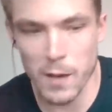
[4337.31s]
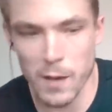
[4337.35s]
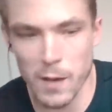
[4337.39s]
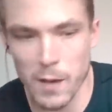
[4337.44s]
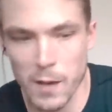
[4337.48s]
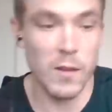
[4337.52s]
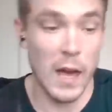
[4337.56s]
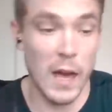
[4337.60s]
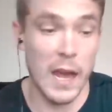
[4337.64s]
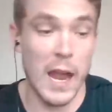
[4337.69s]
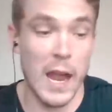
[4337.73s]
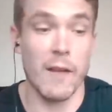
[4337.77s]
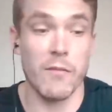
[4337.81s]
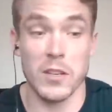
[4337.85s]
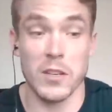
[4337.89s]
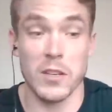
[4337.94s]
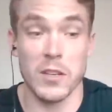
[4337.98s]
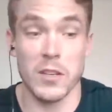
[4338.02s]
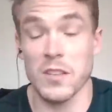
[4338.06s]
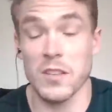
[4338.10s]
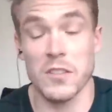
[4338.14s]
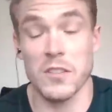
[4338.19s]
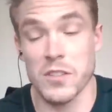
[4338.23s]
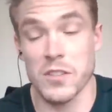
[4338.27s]
both kind of like
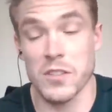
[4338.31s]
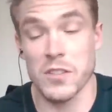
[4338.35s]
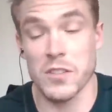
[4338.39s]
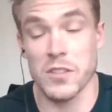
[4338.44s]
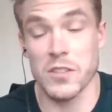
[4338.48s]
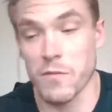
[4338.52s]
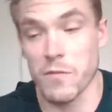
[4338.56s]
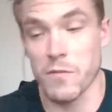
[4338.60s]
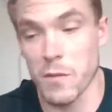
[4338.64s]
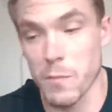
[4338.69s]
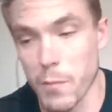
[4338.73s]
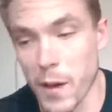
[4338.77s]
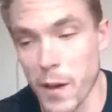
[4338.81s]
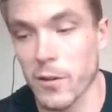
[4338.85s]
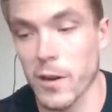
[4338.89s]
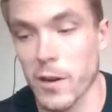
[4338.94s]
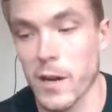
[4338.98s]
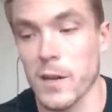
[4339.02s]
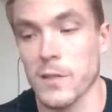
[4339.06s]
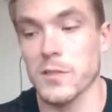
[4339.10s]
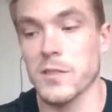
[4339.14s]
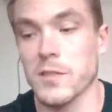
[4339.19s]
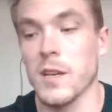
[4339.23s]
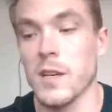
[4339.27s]
taking things from each other's games
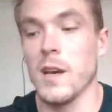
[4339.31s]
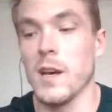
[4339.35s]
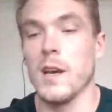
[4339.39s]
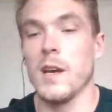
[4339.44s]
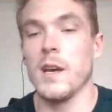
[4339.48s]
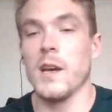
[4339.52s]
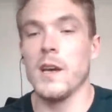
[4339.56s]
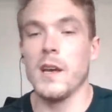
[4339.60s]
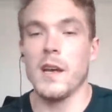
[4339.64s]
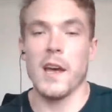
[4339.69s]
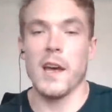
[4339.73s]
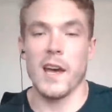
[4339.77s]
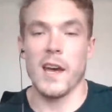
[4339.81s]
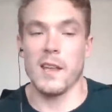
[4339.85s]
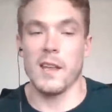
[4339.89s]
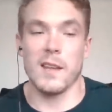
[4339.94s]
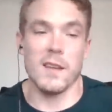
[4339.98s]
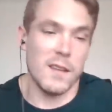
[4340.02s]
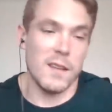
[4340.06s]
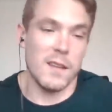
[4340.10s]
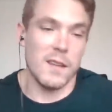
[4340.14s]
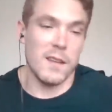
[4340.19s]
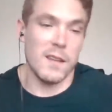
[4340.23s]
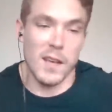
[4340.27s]
and having such different
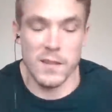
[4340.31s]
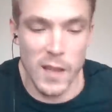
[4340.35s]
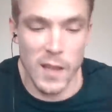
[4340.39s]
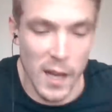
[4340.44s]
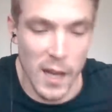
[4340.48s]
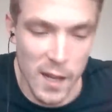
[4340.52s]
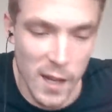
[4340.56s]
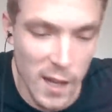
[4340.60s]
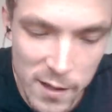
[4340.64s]
backgrounds.